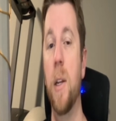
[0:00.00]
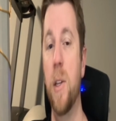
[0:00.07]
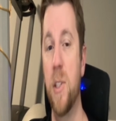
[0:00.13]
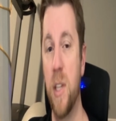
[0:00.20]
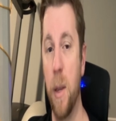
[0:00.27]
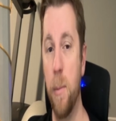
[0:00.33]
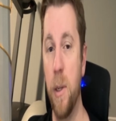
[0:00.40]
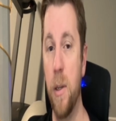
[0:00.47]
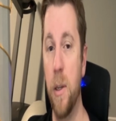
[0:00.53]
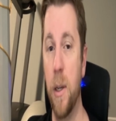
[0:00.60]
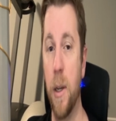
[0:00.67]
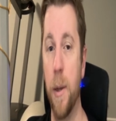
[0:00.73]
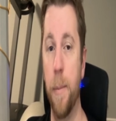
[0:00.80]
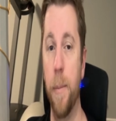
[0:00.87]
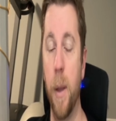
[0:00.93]
to send me
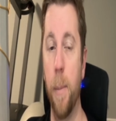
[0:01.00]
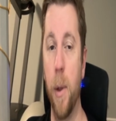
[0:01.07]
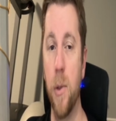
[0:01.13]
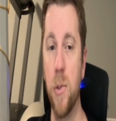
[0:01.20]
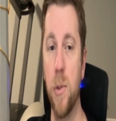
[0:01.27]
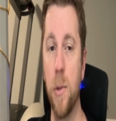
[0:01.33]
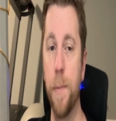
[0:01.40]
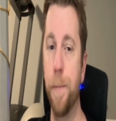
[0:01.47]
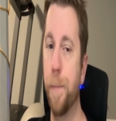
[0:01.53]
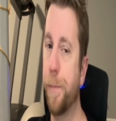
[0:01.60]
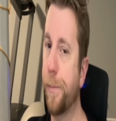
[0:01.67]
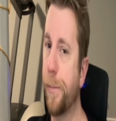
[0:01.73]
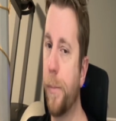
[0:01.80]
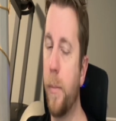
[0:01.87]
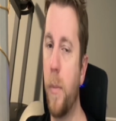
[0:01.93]
a puzzle,
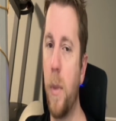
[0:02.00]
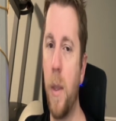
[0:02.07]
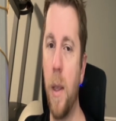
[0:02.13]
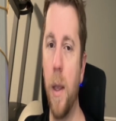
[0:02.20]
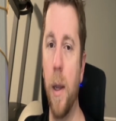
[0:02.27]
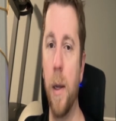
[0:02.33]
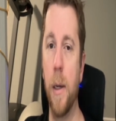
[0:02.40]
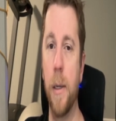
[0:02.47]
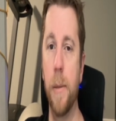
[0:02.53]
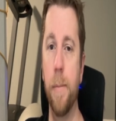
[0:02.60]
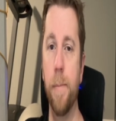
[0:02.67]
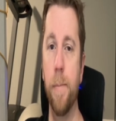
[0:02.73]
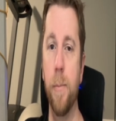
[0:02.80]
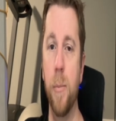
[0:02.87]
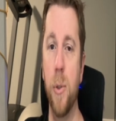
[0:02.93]

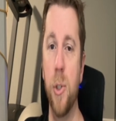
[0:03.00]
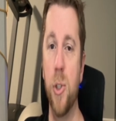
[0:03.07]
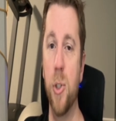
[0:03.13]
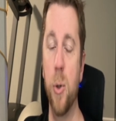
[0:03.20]
just